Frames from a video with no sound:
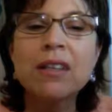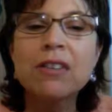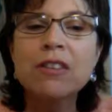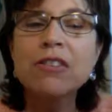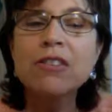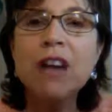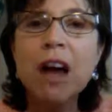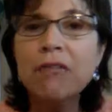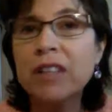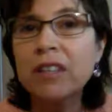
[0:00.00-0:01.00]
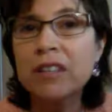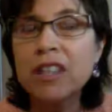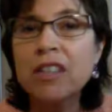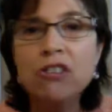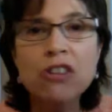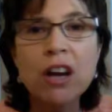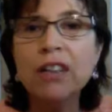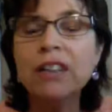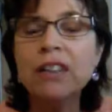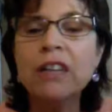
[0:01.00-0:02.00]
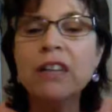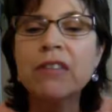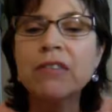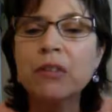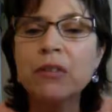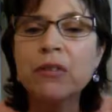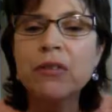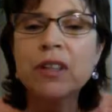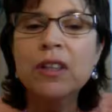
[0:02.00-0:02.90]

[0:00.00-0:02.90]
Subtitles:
such as coffee, tea, chocolate, and dairy foods.